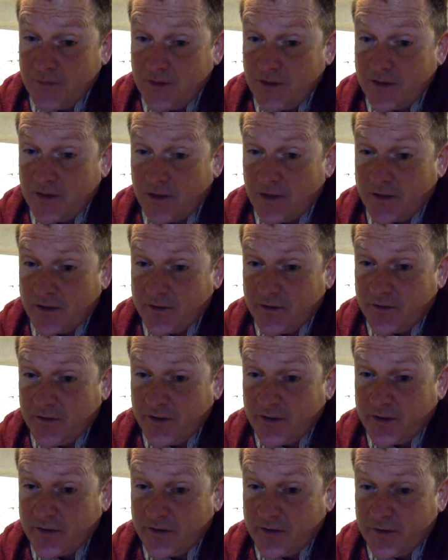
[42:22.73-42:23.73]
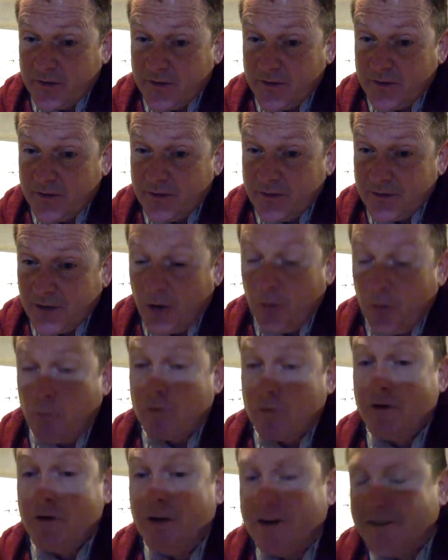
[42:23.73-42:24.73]
Deadlock detection.
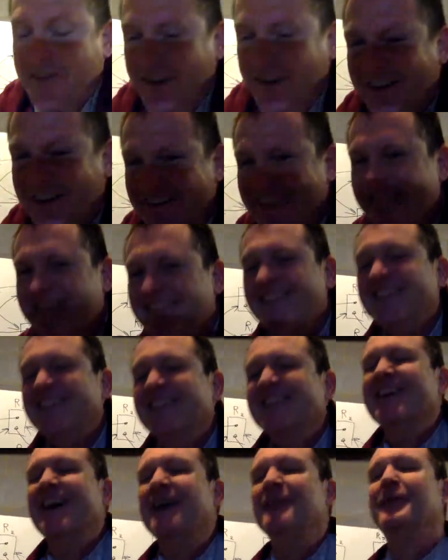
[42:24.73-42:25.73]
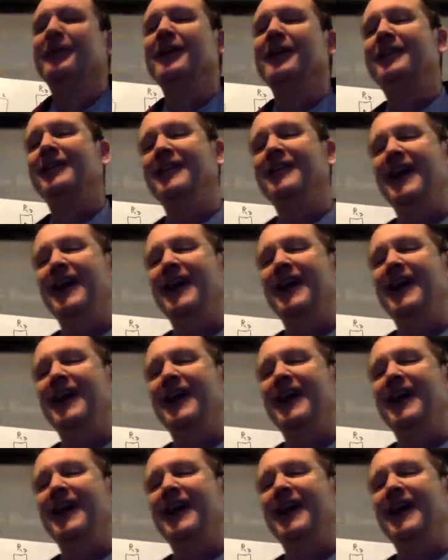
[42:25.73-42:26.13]
Oh, good. I'm looking